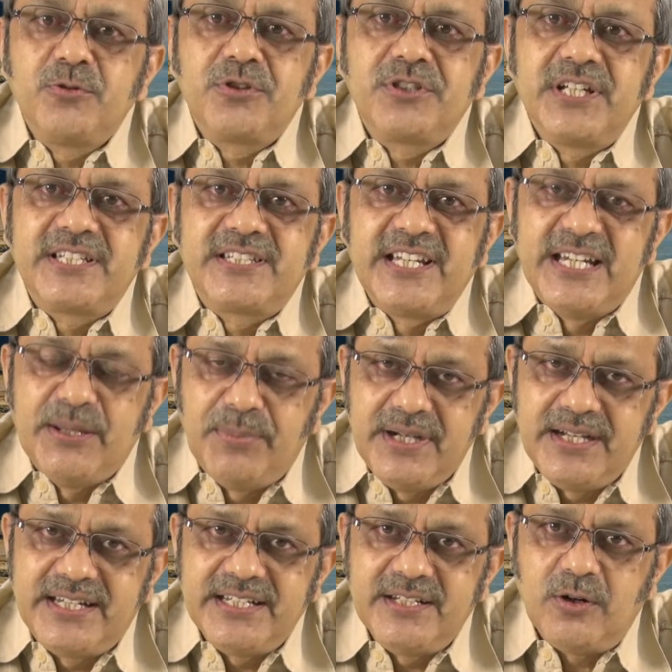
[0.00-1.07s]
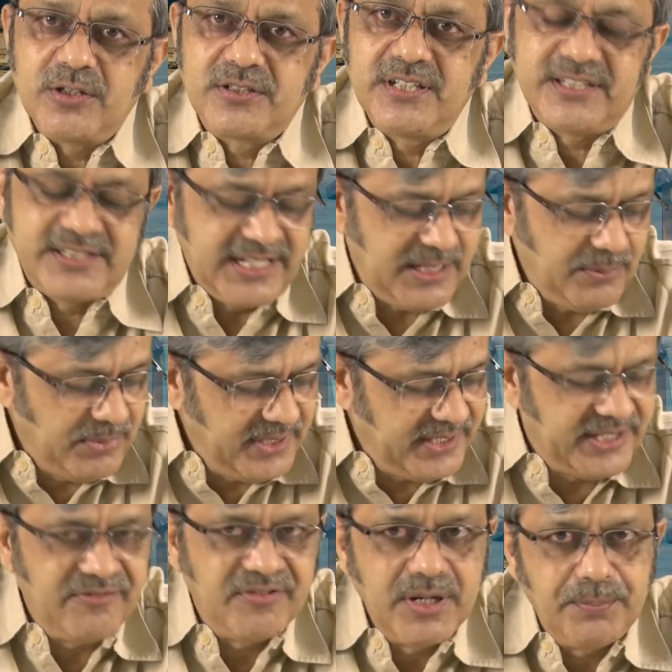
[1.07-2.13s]
to sustainability or
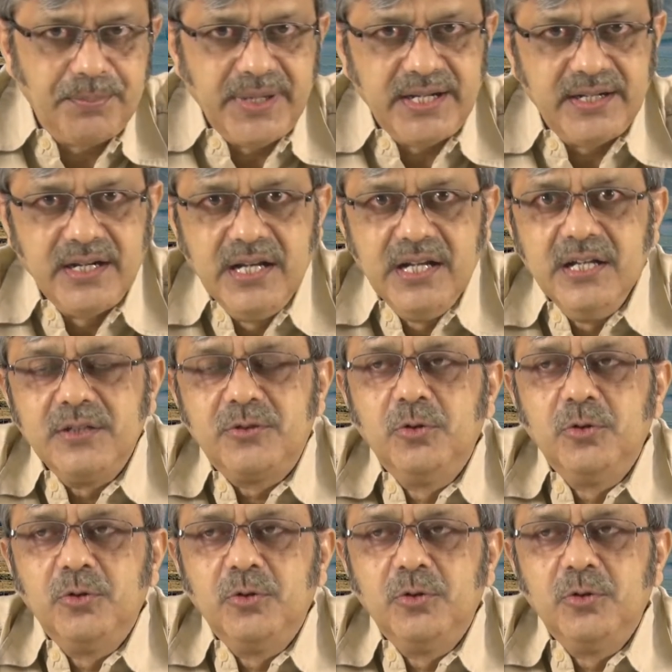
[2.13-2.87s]
sustainable development,